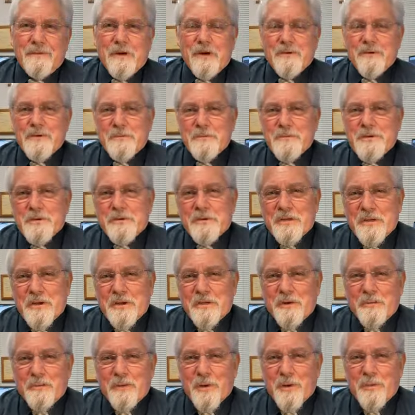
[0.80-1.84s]
Welcome to
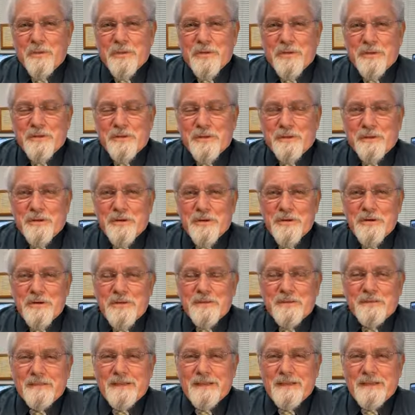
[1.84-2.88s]
another moment in the Word.
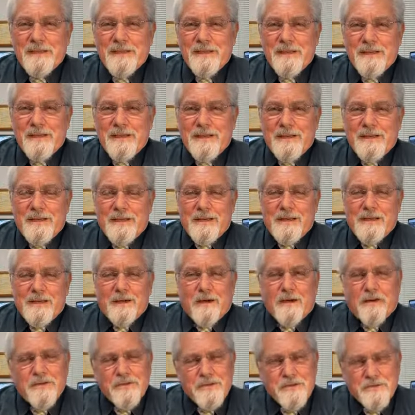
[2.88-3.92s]

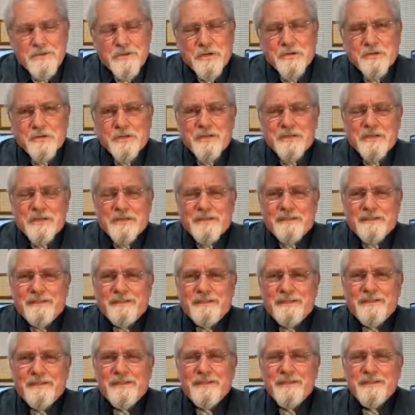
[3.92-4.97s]
Are you good,
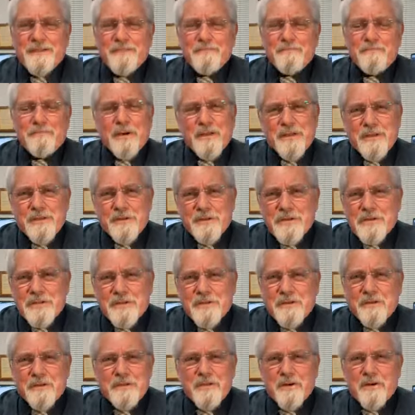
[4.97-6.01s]
but you're
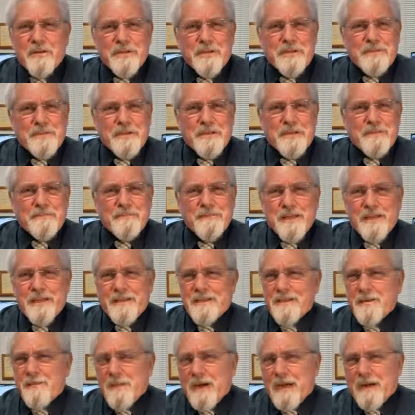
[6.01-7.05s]
still noticing
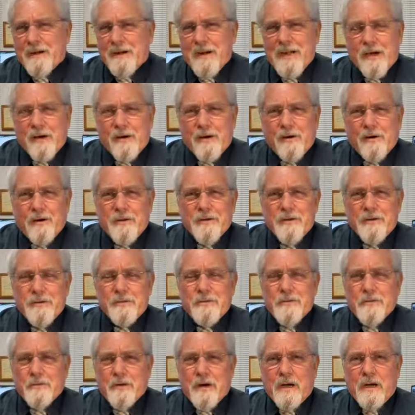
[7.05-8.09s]
that no matter how hard you
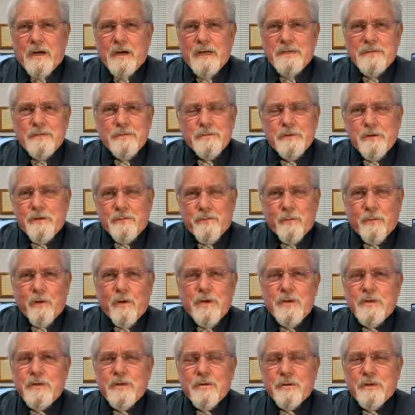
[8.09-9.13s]
try to
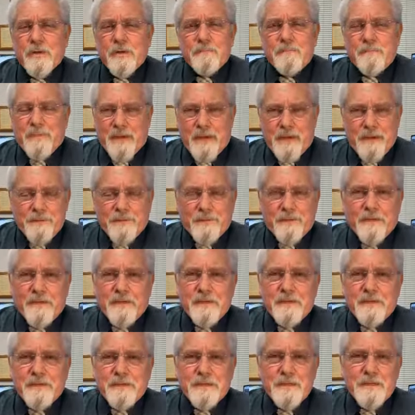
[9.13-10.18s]
avoid doing bad
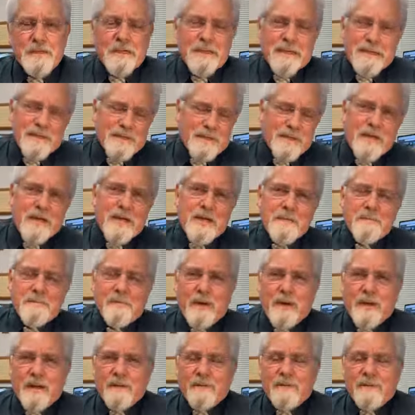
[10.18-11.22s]
things, saying
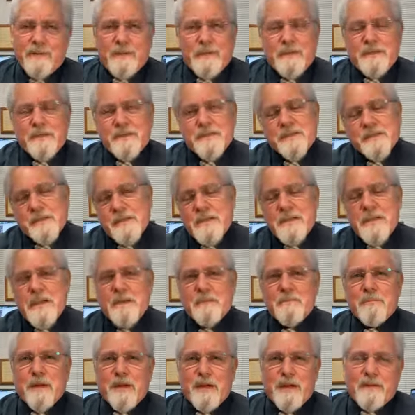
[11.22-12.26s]
bad things,
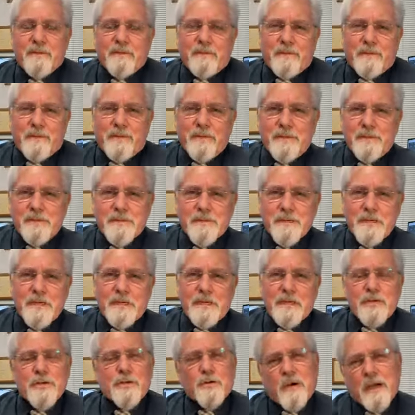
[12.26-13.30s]
thinking bad things,
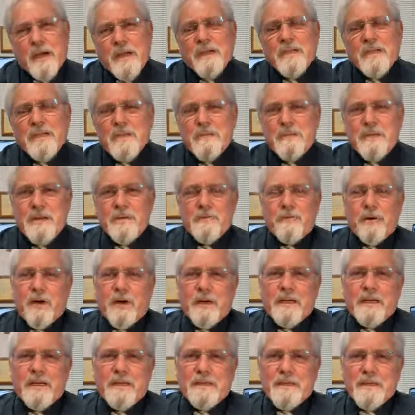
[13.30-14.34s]
trying to be
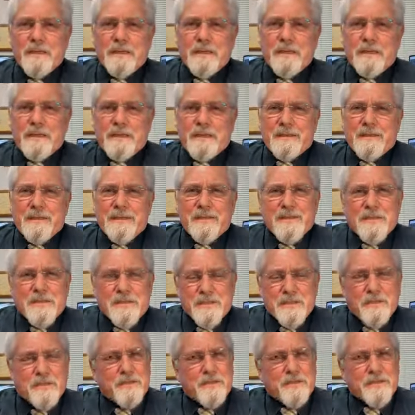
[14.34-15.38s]
right, that
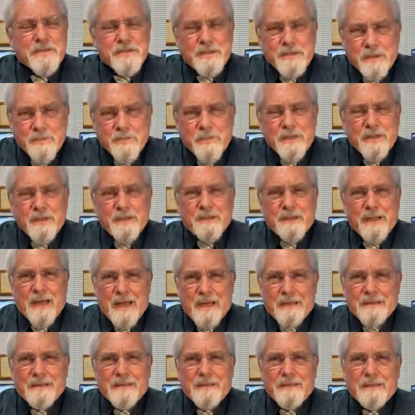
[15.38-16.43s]
still there's something
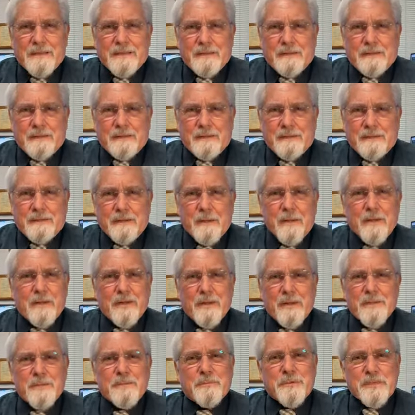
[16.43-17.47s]
lacking? Well,
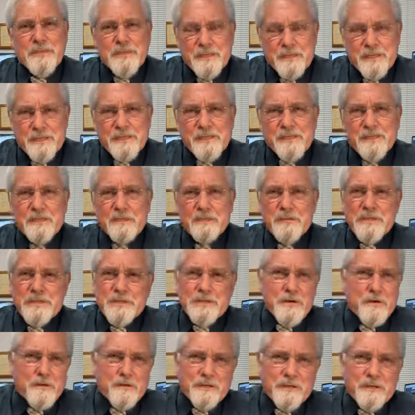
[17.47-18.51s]
that's precisely what's
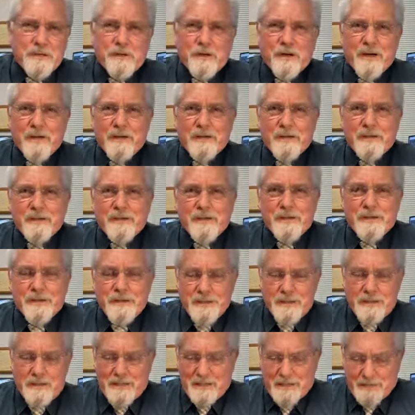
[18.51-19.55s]
going on in the
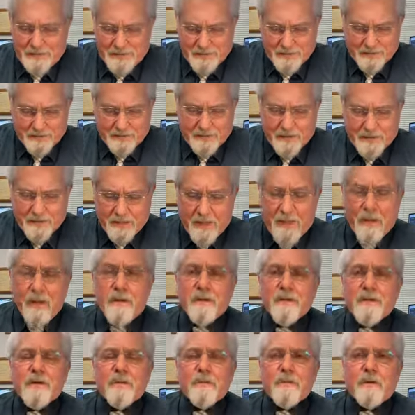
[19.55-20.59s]

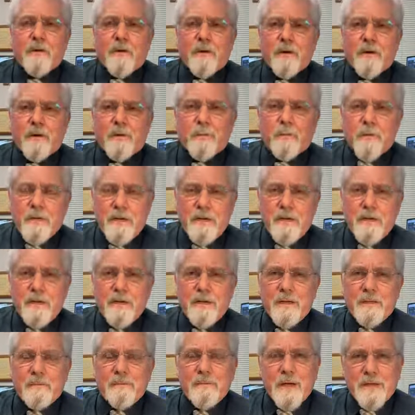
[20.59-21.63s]
account that we are
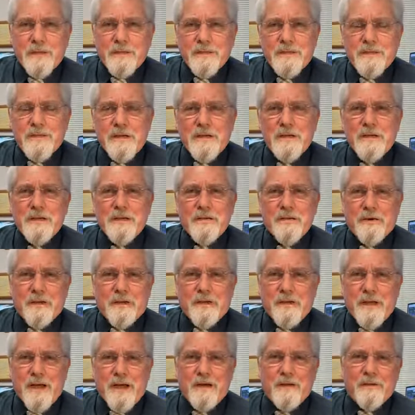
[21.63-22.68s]
reading and meditating
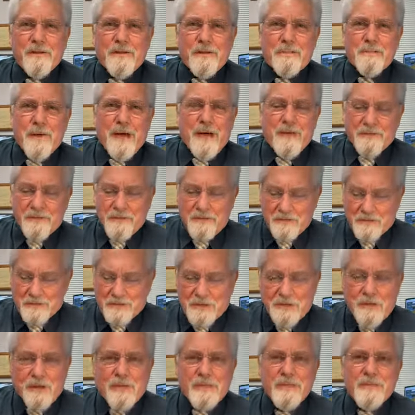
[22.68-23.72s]
on now in Matthew's
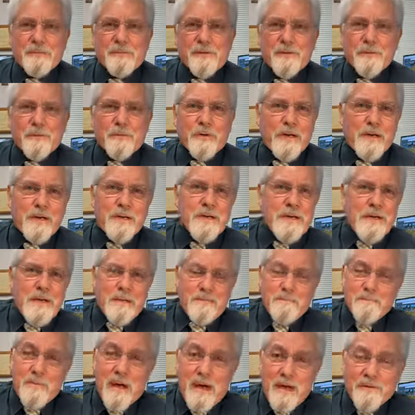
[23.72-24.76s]
Gospel. We're in
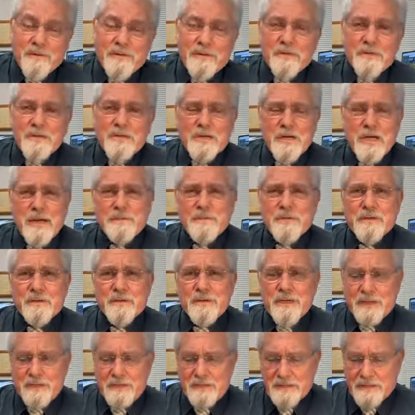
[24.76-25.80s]
Matthew chapter
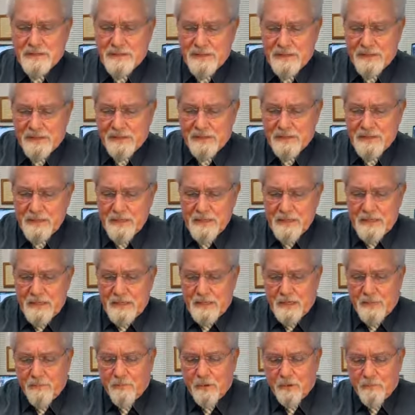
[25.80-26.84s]
19,
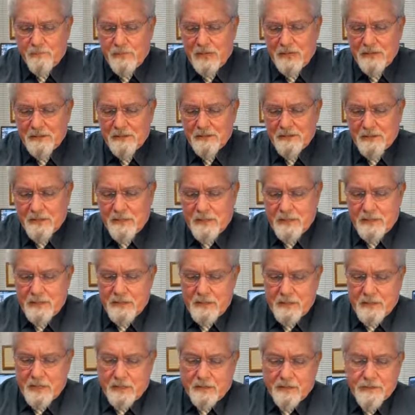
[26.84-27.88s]
and we're
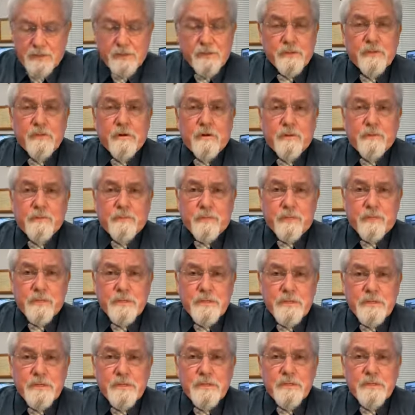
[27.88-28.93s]
meditating actually on
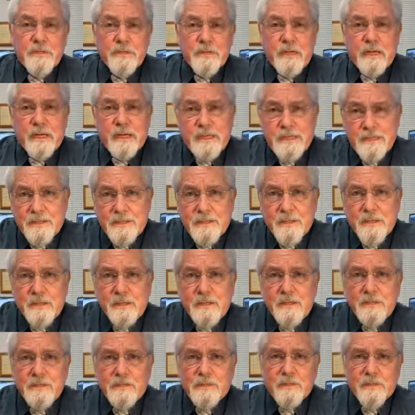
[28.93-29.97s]
verses
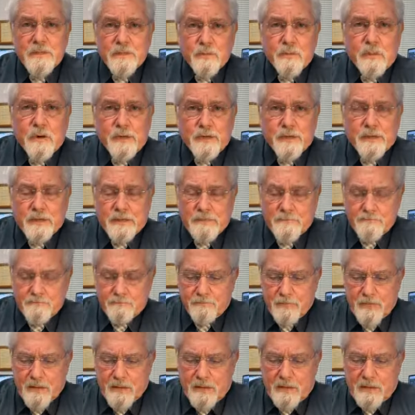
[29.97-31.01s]
18 to 20.
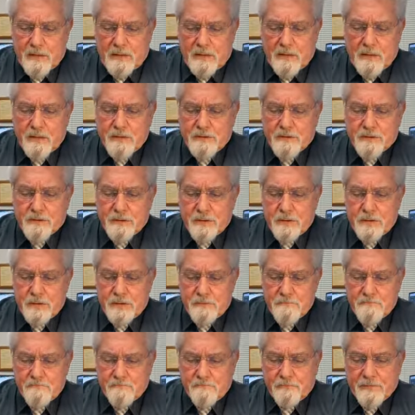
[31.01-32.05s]
It's
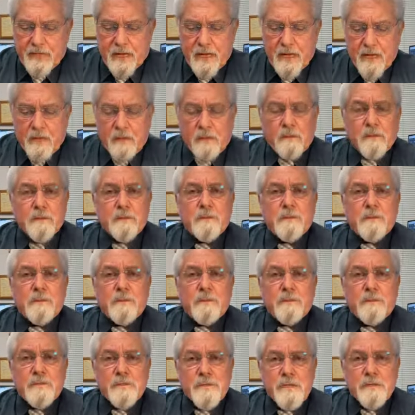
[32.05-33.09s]
uh, now
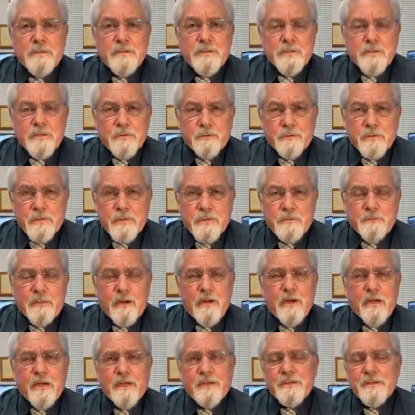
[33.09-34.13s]
Jesus'
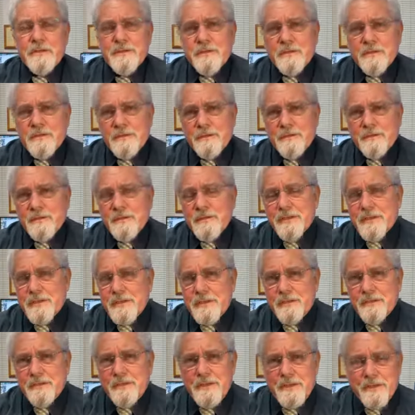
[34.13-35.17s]
response to
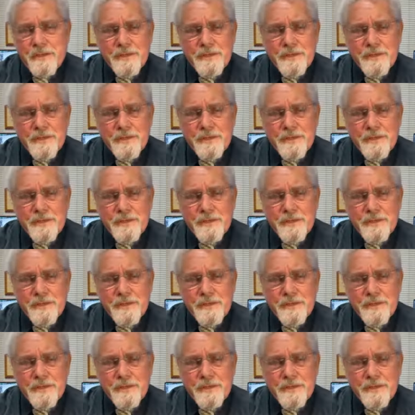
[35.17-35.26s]
this